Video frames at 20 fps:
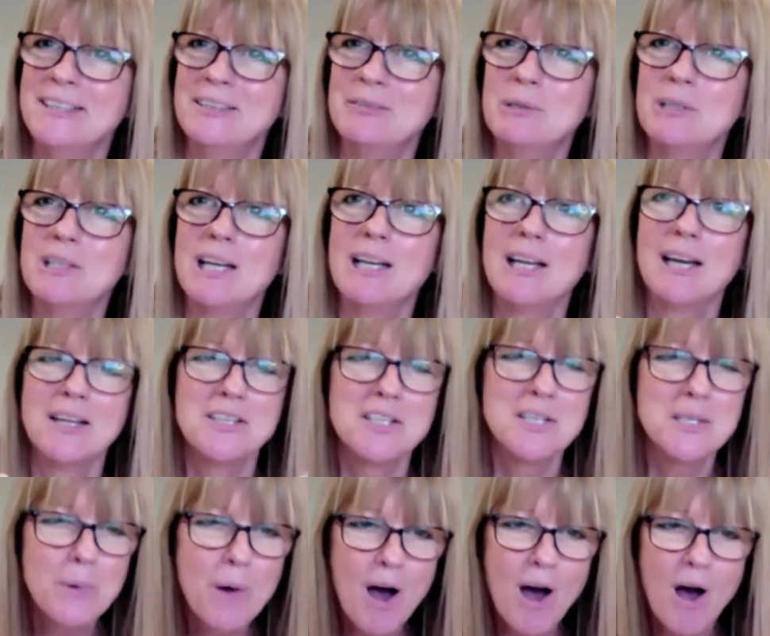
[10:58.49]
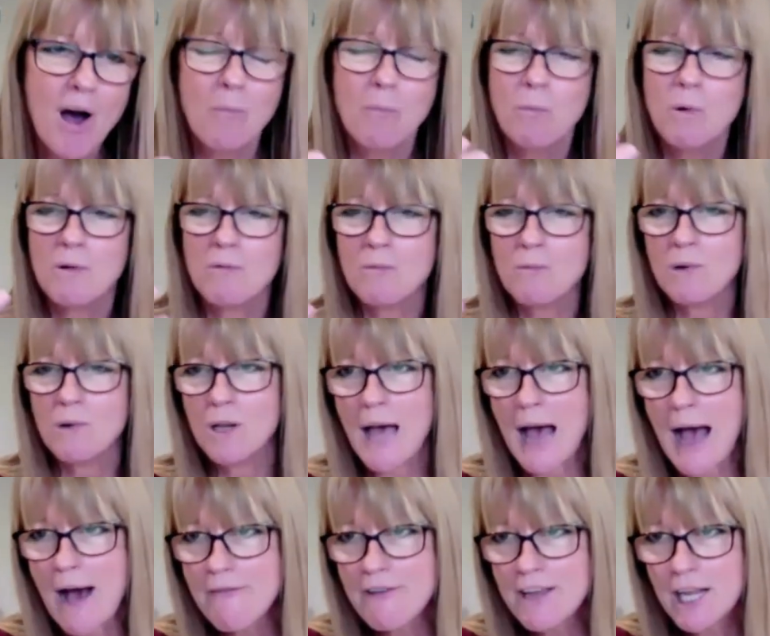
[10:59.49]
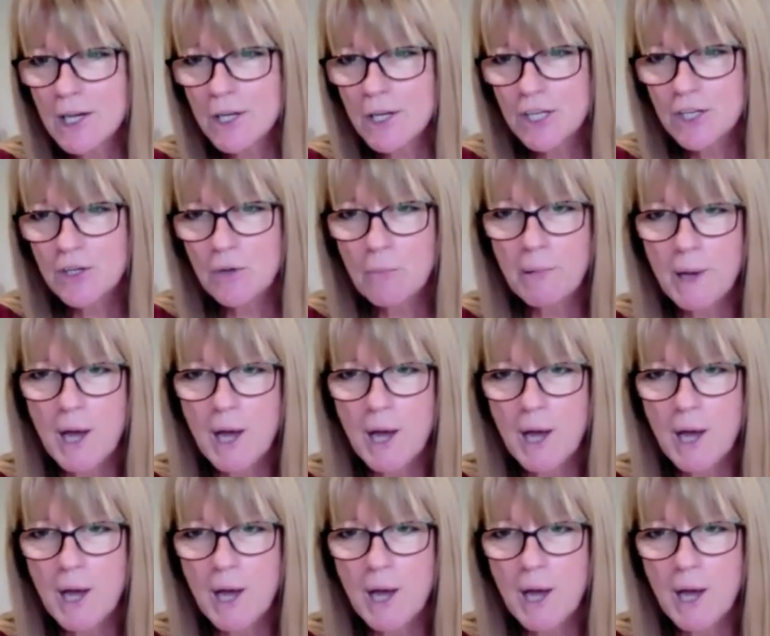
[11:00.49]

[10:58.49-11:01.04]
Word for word: what lights you up, what having a look at your